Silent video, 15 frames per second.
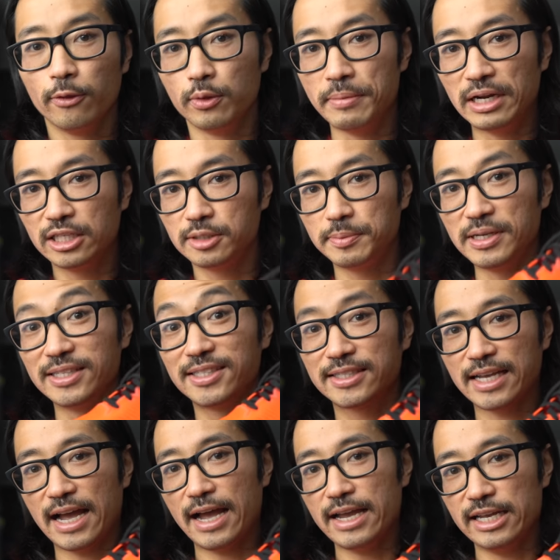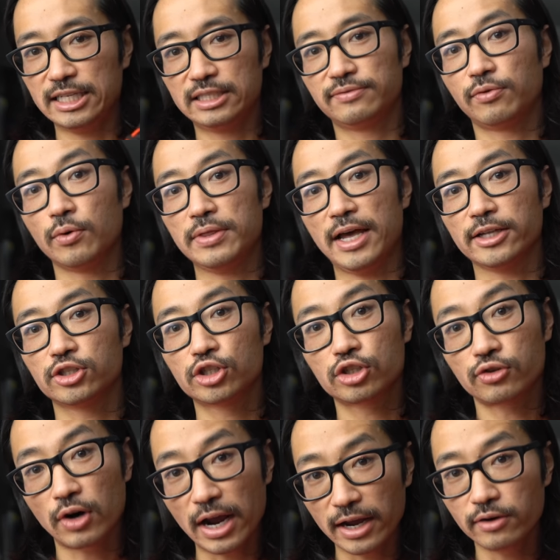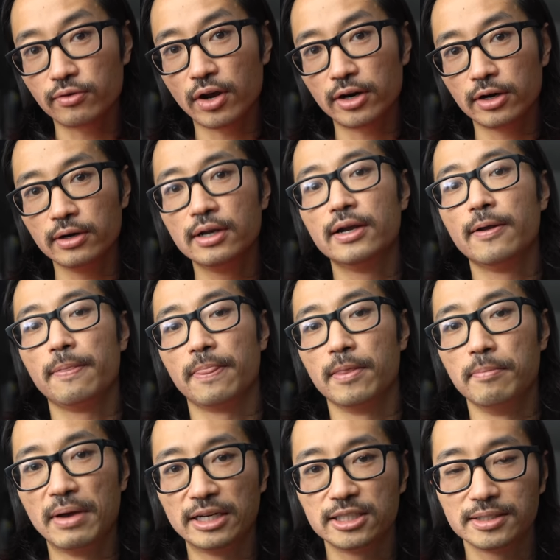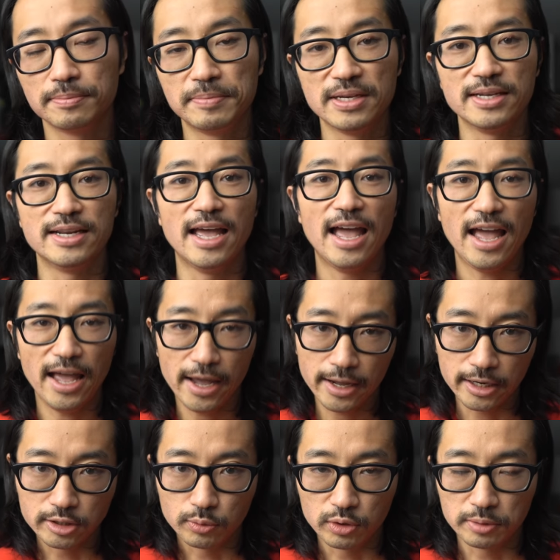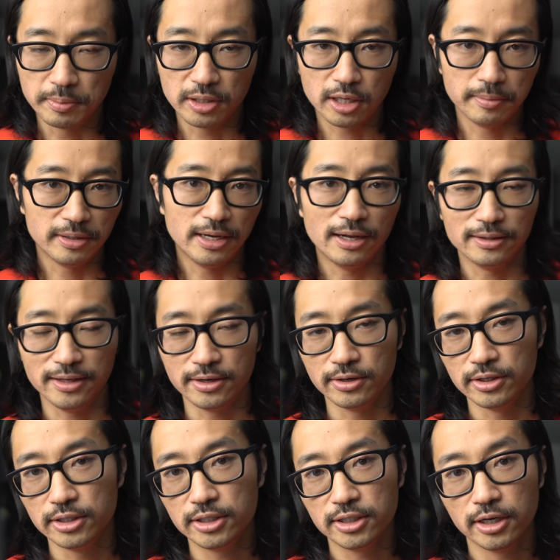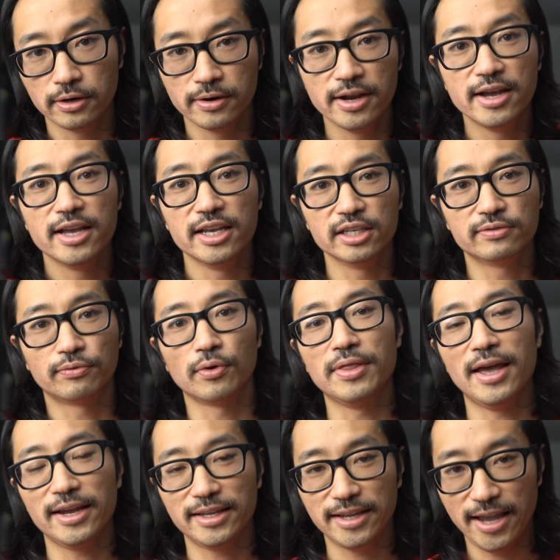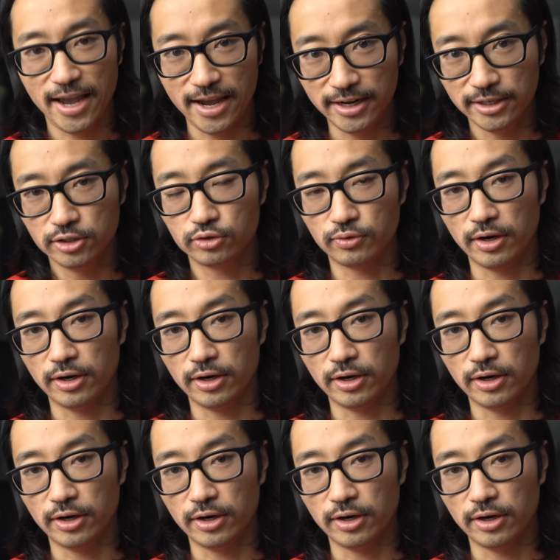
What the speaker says: The MetaSpeed Sky is for that stride runner, and the MetaSpeed Edge, which will be coming out later this year, is for that cadence